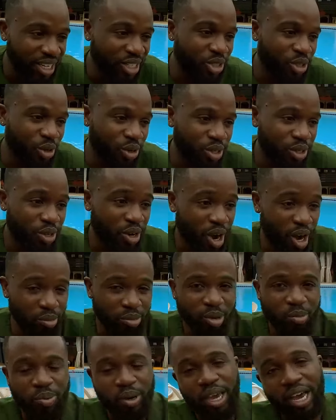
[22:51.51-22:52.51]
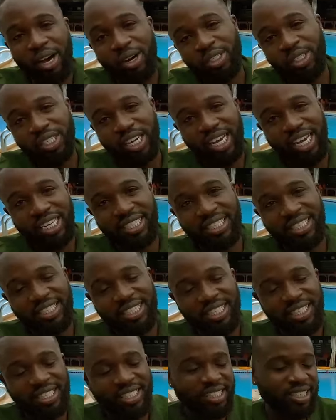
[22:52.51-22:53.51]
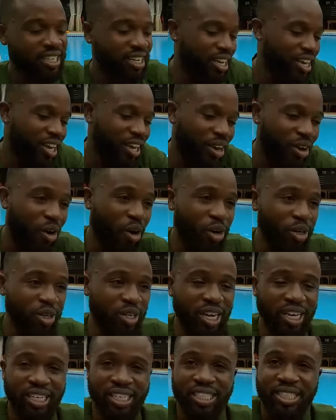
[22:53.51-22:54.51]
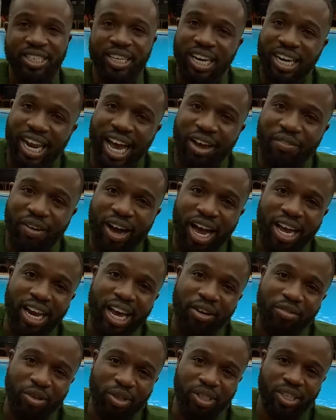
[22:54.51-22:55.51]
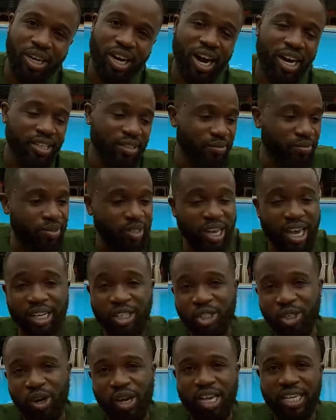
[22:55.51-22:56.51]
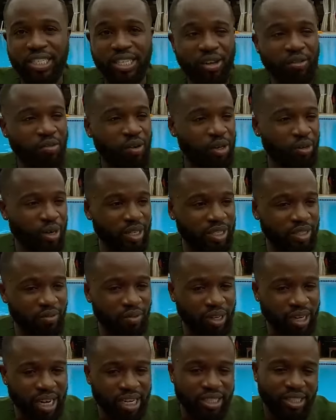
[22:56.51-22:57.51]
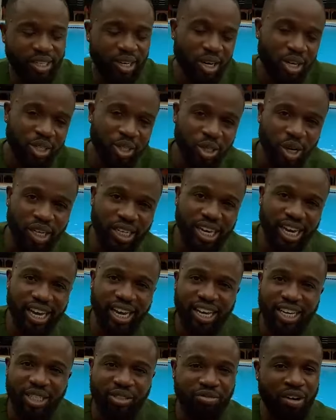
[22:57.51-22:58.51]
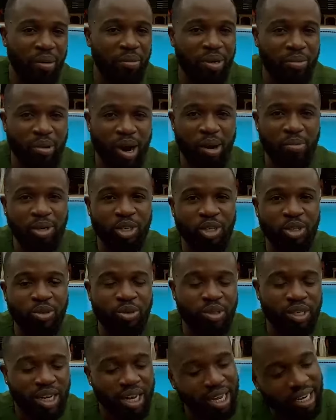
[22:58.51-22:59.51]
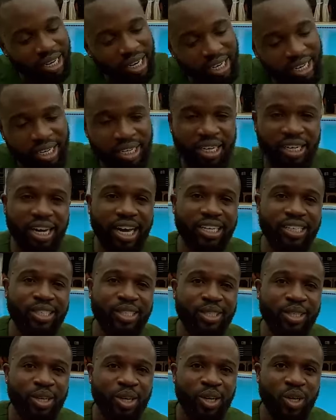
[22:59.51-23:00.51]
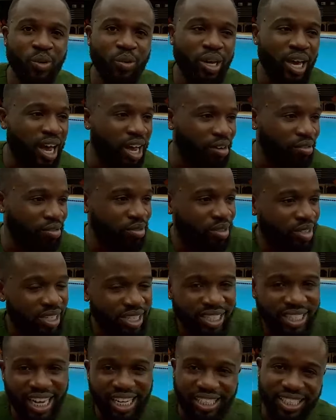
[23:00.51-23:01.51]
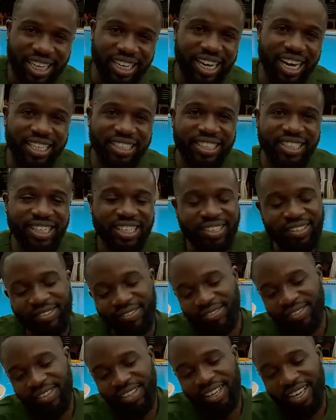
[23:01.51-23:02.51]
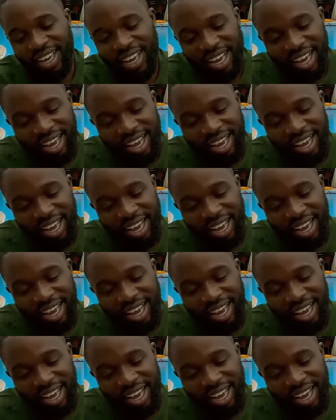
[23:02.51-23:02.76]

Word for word: So you come, you pay 180 cedis, all you can eat, live high life on the garden. Enjoy yourself for the rest of the night. Sunday is family barbecue, and then in the night we have salsa dancing. Mm.